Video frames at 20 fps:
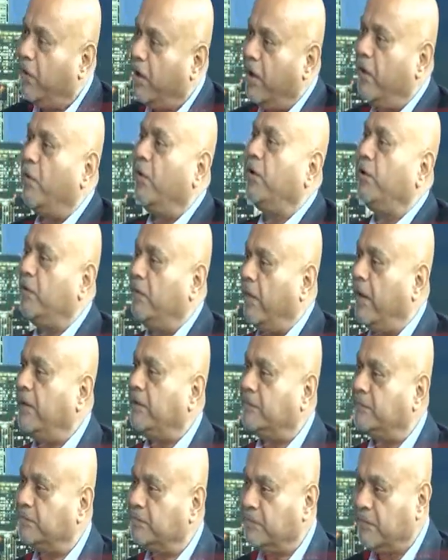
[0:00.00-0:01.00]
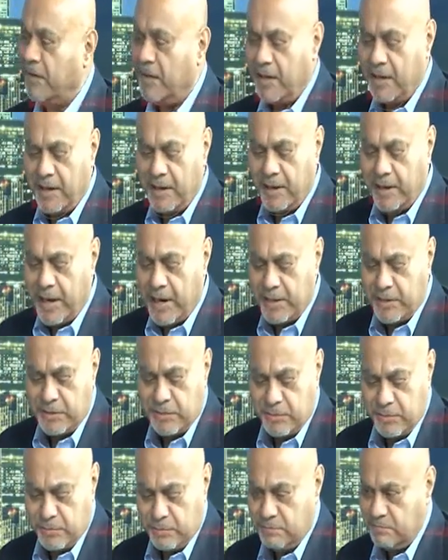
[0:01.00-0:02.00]
I go into that, I'd like
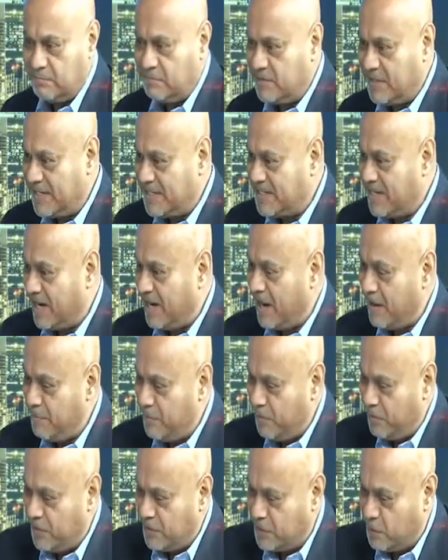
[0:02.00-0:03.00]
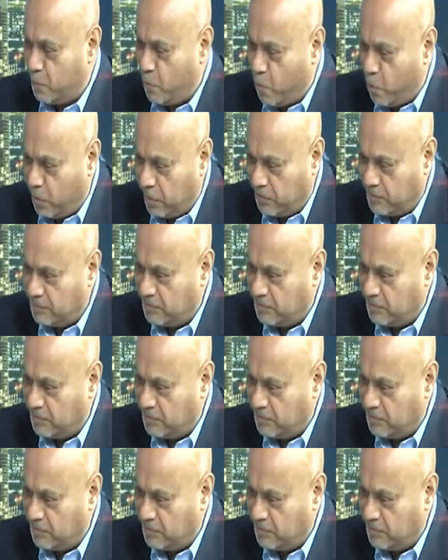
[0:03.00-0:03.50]
to describe you this award.